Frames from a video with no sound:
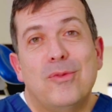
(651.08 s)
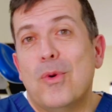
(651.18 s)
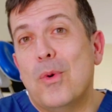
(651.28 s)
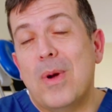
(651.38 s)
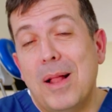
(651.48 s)

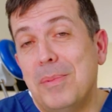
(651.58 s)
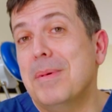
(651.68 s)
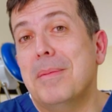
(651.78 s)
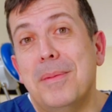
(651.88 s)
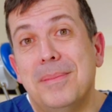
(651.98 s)
for
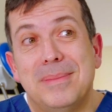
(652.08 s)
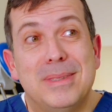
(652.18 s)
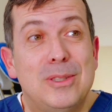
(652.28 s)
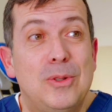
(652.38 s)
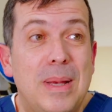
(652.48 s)
helping my mom
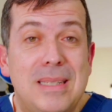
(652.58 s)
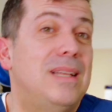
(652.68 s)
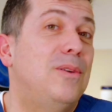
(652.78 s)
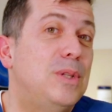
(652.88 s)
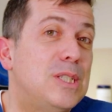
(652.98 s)
to
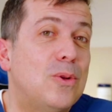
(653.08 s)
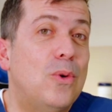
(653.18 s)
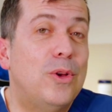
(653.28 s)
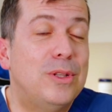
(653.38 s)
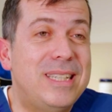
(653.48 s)
basically
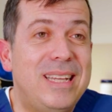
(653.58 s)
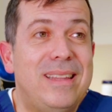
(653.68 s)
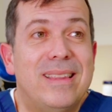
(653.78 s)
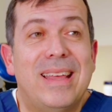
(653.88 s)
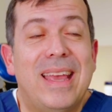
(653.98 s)
restore her
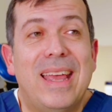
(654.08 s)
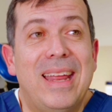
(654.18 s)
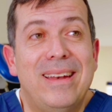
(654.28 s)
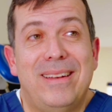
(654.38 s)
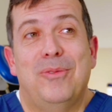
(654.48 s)
teeth
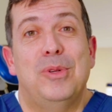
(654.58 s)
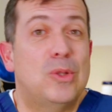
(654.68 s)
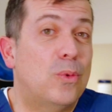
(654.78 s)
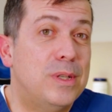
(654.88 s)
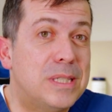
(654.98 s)
and
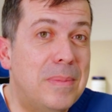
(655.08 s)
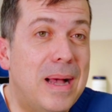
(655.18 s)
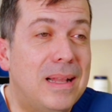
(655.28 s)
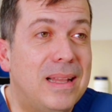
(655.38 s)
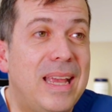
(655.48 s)
restore her
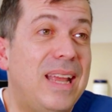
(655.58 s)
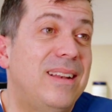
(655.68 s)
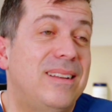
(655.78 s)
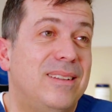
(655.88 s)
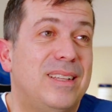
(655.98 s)
smile
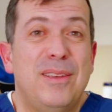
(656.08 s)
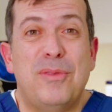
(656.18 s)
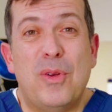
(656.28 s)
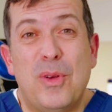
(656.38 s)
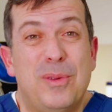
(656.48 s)
and
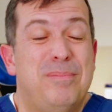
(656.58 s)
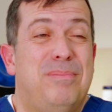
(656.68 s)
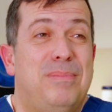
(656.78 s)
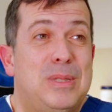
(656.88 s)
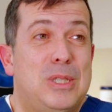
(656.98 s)
give her
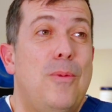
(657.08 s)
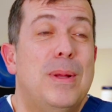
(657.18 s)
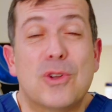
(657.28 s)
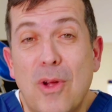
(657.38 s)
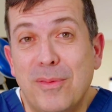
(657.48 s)
so
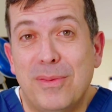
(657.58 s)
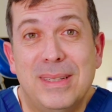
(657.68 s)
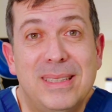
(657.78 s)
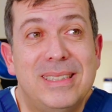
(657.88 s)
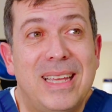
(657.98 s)
much
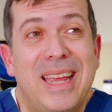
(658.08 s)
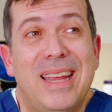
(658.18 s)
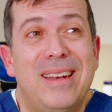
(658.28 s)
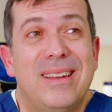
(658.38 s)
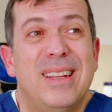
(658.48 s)
confidence
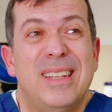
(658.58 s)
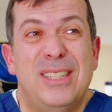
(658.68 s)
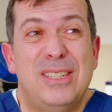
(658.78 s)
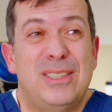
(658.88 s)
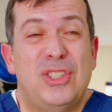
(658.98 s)
and
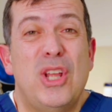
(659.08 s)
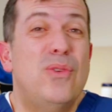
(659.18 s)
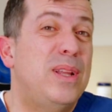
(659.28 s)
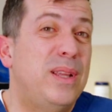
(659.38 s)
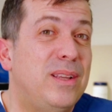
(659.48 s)
just
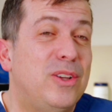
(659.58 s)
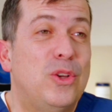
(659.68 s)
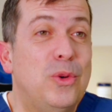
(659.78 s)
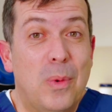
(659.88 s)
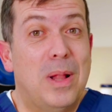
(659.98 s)
generally
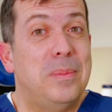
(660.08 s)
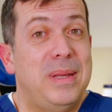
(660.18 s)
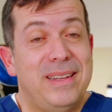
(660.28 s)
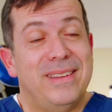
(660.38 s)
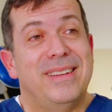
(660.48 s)
good
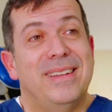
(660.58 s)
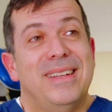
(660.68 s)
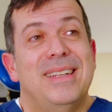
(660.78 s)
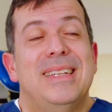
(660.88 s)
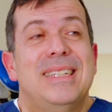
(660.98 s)
well-being.
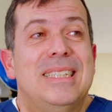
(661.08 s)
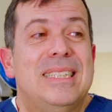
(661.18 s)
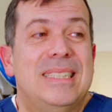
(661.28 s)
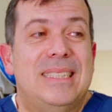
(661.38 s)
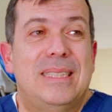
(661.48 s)

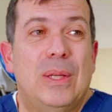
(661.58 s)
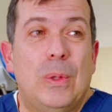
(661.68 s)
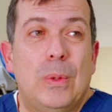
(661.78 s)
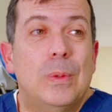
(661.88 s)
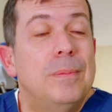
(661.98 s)

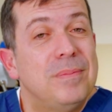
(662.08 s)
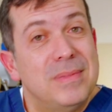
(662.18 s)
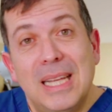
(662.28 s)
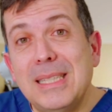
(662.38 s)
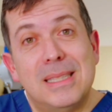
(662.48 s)
So
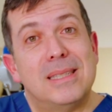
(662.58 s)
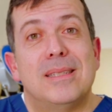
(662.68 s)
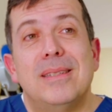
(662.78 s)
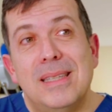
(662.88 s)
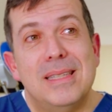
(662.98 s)

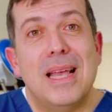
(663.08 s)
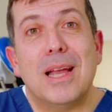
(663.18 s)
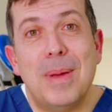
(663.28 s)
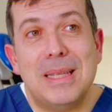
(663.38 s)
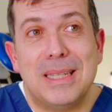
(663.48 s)
that's
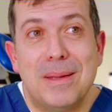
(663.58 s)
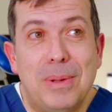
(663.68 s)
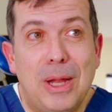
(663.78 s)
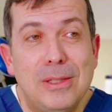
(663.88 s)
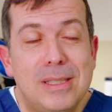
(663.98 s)
zygomatic
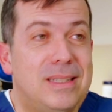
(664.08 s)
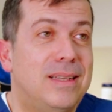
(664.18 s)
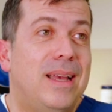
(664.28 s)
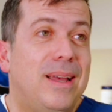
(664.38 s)
implants.